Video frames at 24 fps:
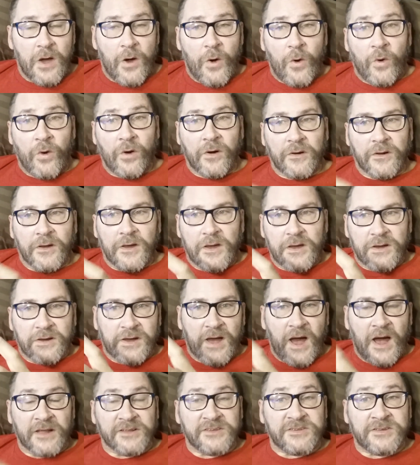or
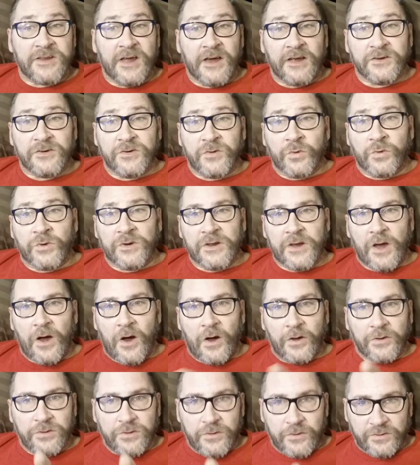God's not doing it
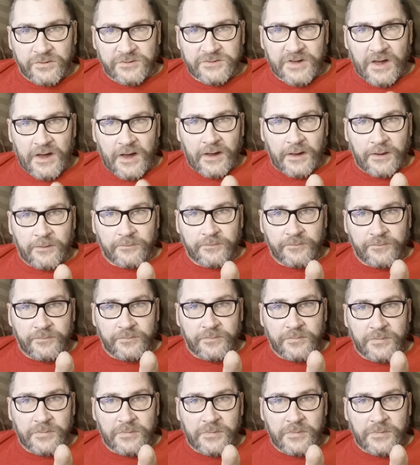on your time.